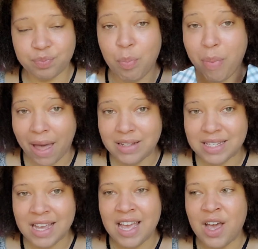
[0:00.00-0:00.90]
But
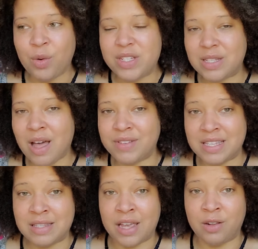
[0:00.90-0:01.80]
we still have a
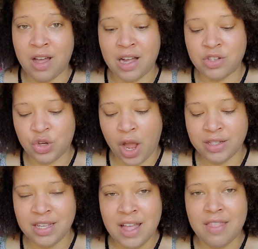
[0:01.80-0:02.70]
societal
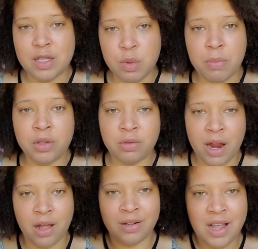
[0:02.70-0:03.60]
construct that has been built around